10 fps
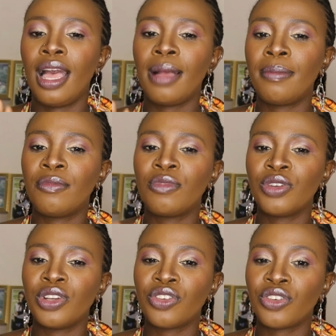I'm
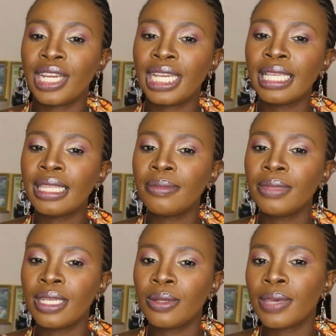regretting
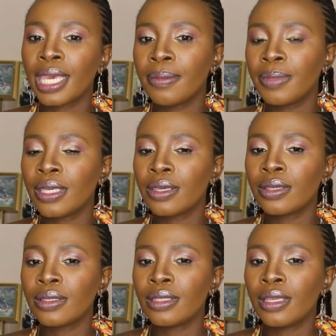them in a way,
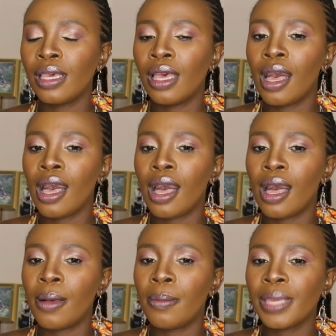because
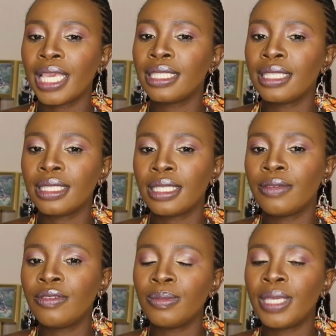yes, it's
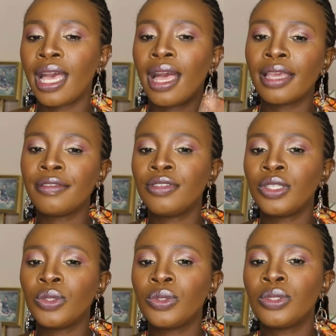giving me high
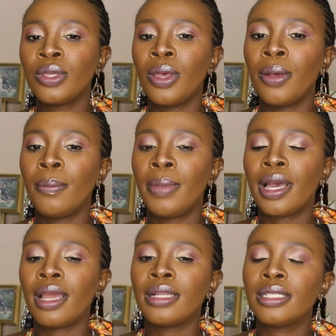views,
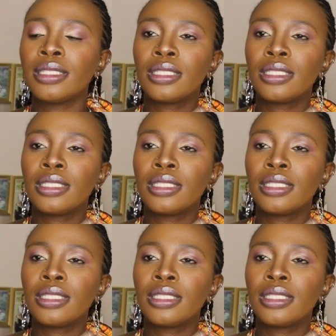but